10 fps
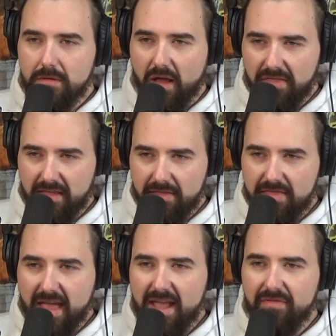I think
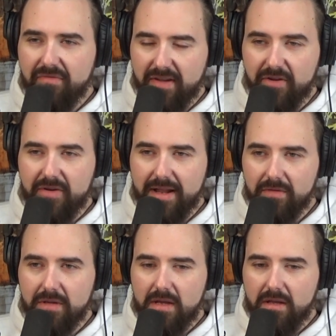they figured
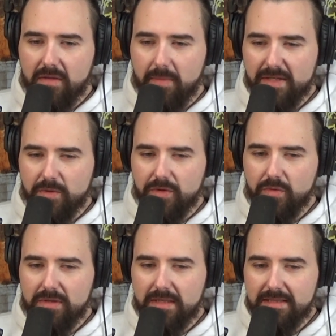out the best way to
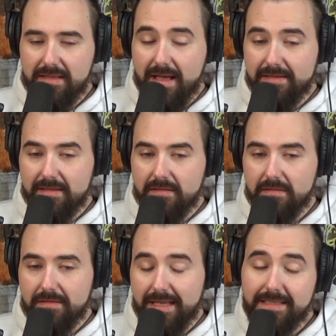do it because that's
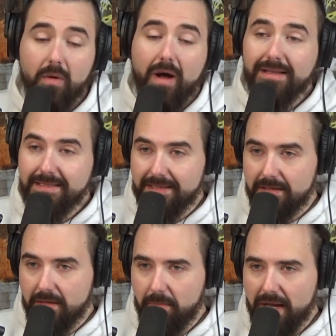how I
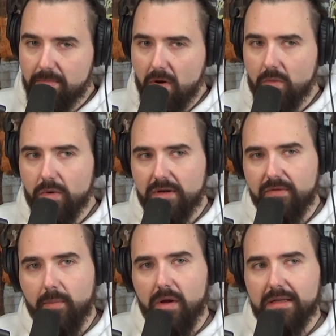see a paid model working
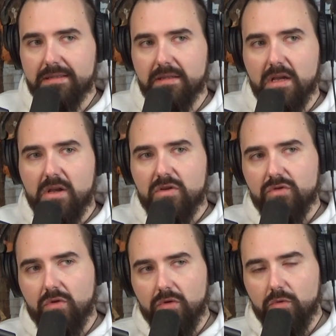for podcasting.
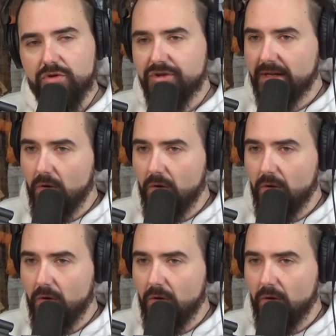So Luis J.